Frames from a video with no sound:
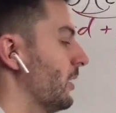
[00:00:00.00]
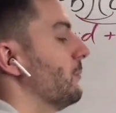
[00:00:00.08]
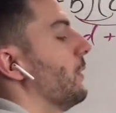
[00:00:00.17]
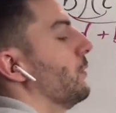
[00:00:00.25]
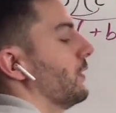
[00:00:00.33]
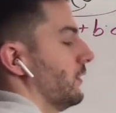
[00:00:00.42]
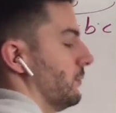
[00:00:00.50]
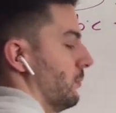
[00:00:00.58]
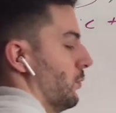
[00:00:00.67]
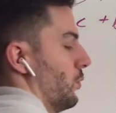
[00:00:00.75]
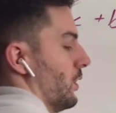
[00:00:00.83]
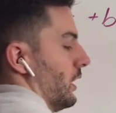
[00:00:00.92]
but with this
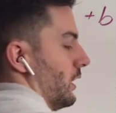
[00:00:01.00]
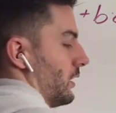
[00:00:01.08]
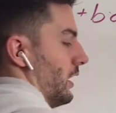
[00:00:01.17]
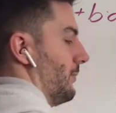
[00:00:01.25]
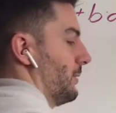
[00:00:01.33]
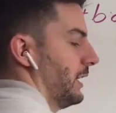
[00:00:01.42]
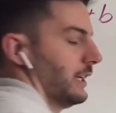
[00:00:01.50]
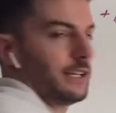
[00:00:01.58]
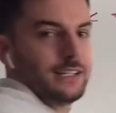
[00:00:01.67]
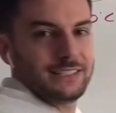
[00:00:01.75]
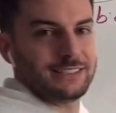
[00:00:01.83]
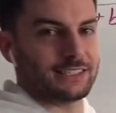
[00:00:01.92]
more complicated
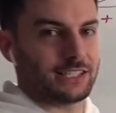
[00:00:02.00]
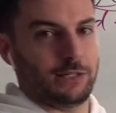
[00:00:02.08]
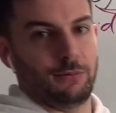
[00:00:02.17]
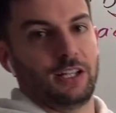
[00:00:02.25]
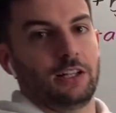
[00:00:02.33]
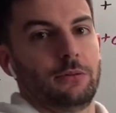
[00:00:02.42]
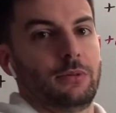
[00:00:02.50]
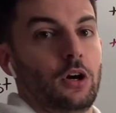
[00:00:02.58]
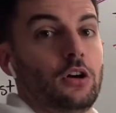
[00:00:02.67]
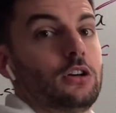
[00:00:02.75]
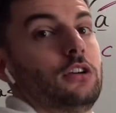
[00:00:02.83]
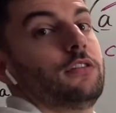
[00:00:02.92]
list, it's going to be a little bit
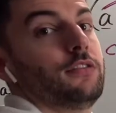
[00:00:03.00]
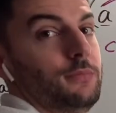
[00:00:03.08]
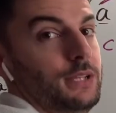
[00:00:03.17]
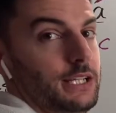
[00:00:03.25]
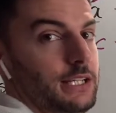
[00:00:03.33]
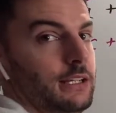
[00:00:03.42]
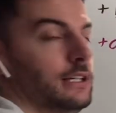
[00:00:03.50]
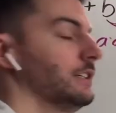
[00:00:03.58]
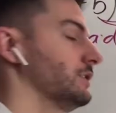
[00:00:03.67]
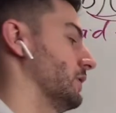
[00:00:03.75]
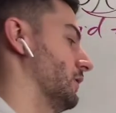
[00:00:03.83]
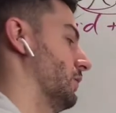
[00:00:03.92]
harder for me
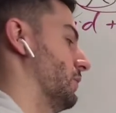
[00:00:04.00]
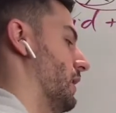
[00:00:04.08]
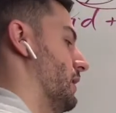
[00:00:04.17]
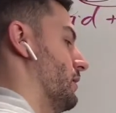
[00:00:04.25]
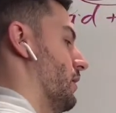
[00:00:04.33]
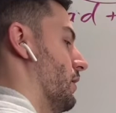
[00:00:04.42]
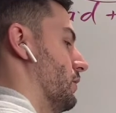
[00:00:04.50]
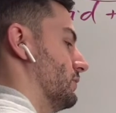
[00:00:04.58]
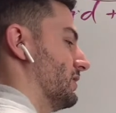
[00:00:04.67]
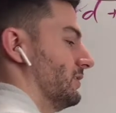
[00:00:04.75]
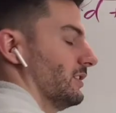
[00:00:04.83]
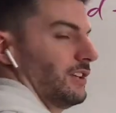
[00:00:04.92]
to locate
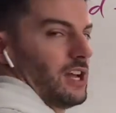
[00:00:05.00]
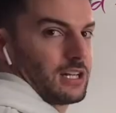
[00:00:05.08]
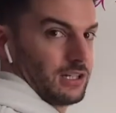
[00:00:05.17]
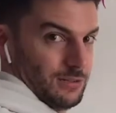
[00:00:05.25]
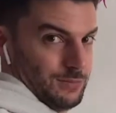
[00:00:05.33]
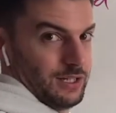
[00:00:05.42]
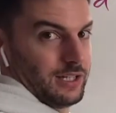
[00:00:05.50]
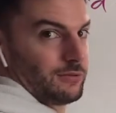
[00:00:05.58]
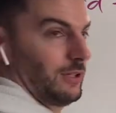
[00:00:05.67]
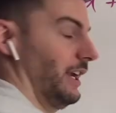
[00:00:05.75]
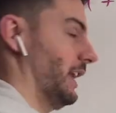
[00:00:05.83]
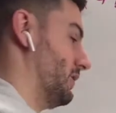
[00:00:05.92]
those because they're not going to be like
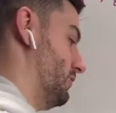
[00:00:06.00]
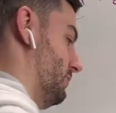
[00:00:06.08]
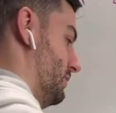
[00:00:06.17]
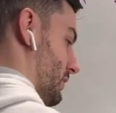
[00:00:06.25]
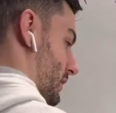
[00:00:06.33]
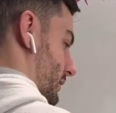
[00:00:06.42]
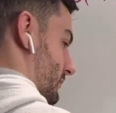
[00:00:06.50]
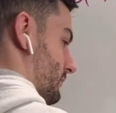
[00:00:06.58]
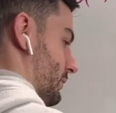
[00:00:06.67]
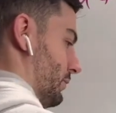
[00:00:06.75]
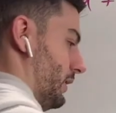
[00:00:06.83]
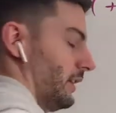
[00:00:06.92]
right next to each other.
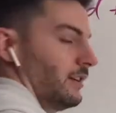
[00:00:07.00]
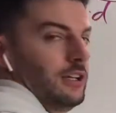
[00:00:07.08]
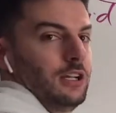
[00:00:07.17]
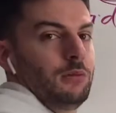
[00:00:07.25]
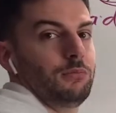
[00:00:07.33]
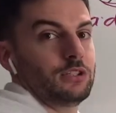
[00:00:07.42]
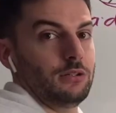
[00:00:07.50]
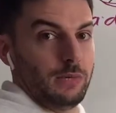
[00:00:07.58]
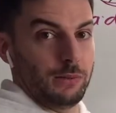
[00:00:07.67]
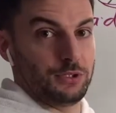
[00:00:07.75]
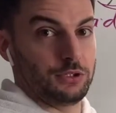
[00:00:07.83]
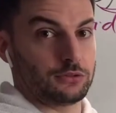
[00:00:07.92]
Okay, but
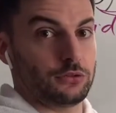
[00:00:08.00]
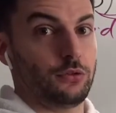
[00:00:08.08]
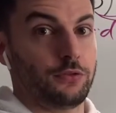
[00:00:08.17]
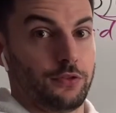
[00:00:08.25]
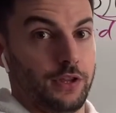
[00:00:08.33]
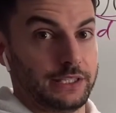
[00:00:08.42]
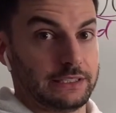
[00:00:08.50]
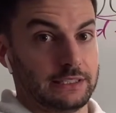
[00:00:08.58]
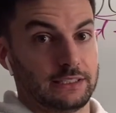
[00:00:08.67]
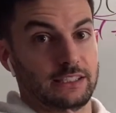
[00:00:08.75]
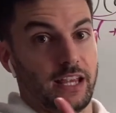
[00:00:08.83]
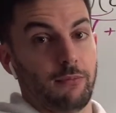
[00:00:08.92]
remember your rule for this.
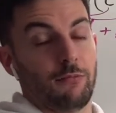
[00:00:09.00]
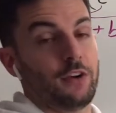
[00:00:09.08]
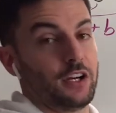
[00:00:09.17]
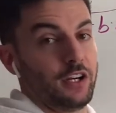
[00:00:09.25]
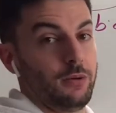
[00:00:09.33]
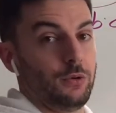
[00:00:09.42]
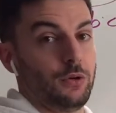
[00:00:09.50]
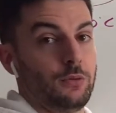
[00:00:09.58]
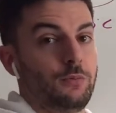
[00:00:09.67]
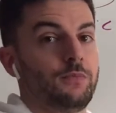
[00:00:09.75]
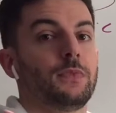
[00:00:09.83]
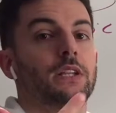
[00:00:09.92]
It's same
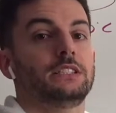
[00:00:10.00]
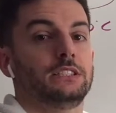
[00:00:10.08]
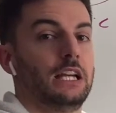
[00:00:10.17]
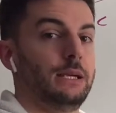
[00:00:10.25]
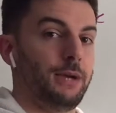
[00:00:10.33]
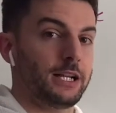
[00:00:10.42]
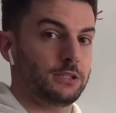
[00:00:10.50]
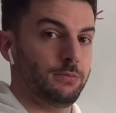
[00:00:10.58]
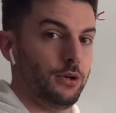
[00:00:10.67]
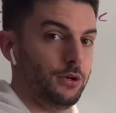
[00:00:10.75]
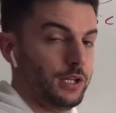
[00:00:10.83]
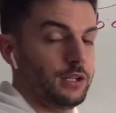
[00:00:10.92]
variable, same
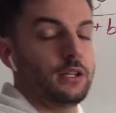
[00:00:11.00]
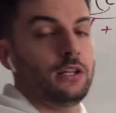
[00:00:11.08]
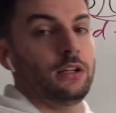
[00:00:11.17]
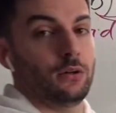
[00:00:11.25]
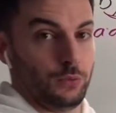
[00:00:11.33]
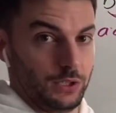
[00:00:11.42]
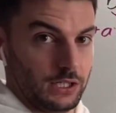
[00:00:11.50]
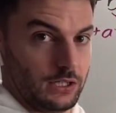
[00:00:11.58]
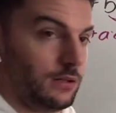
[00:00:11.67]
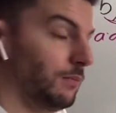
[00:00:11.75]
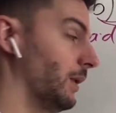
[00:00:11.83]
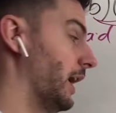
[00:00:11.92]
exponent, we can
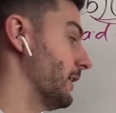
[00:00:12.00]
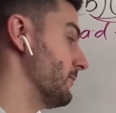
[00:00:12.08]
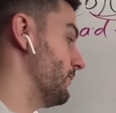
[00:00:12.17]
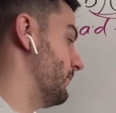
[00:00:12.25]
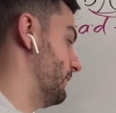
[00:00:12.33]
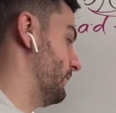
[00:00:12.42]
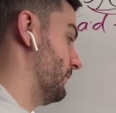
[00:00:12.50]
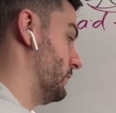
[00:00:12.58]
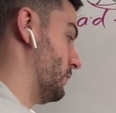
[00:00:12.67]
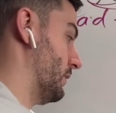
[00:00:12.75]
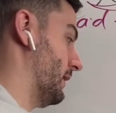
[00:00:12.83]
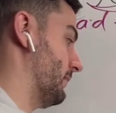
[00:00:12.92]
combine.
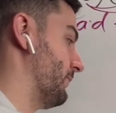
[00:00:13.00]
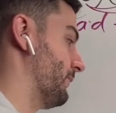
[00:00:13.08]
Okay.